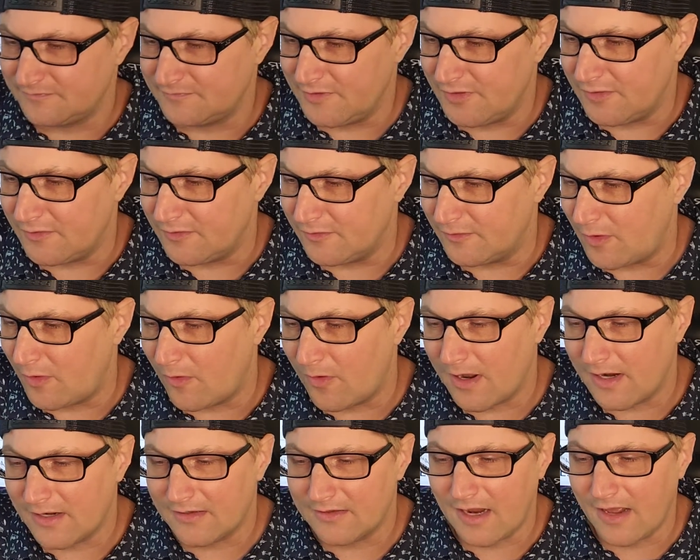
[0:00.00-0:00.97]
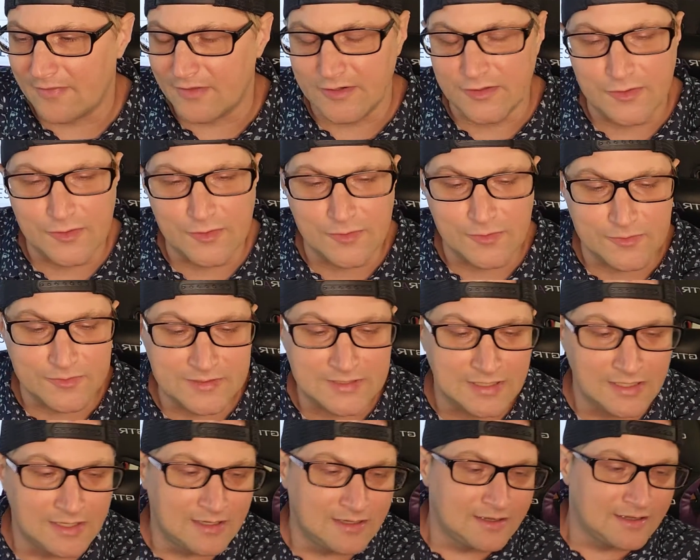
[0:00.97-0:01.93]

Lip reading: you go on the news,